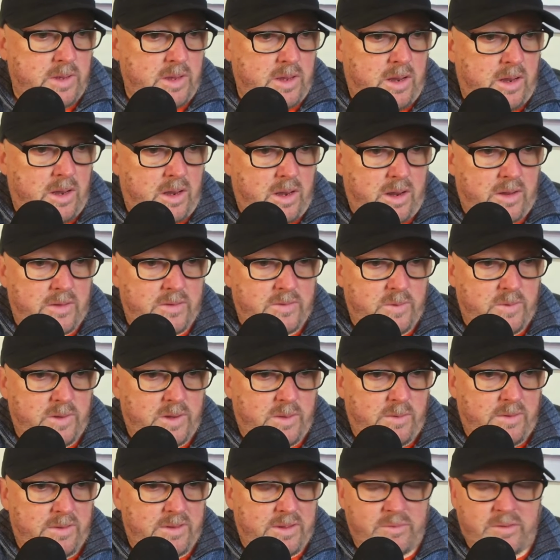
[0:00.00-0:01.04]
last week I went
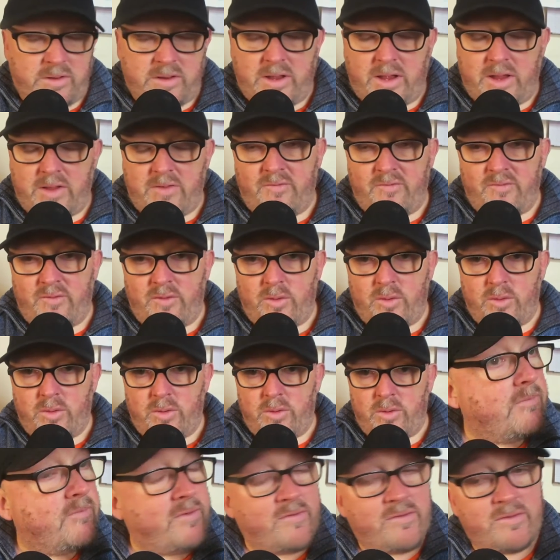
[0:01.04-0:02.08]
down to 94.
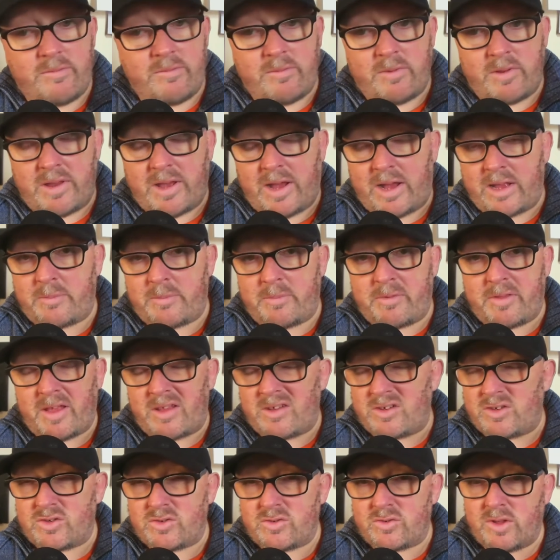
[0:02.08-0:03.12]
Been 90%
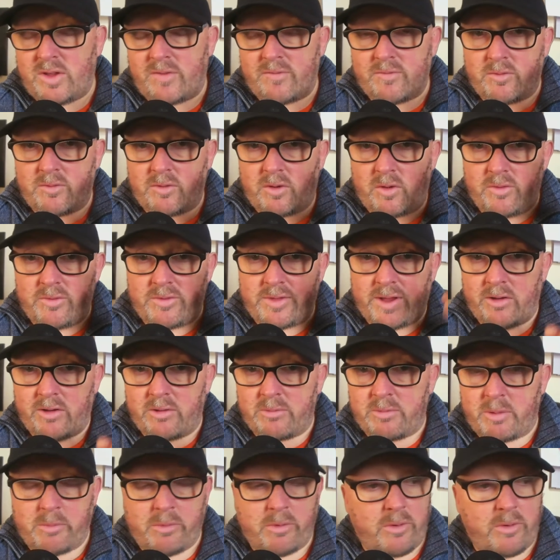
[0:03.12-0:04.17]
sure that would have gone down a bit
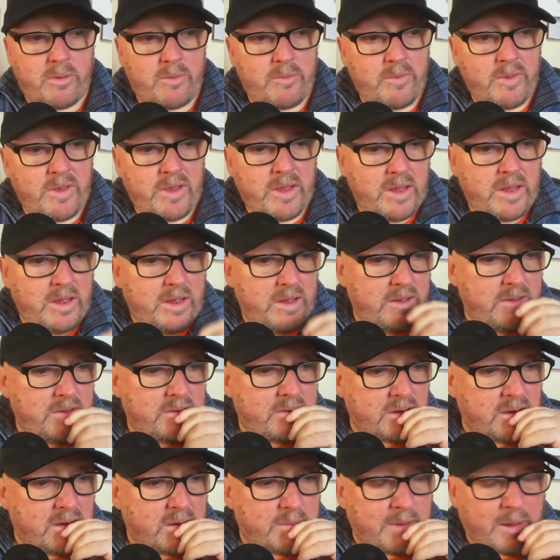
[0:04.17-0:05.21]
more, so
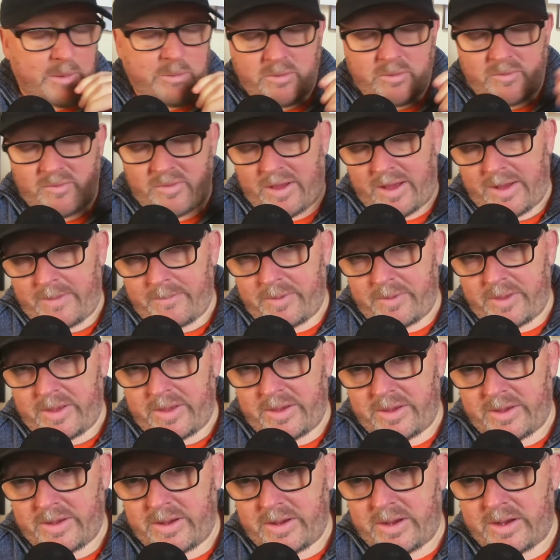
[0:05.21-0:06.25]
I'm happy with that.
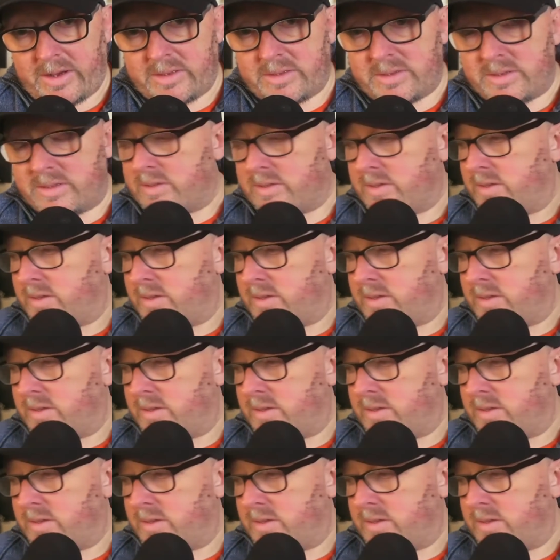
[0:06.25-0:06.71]
And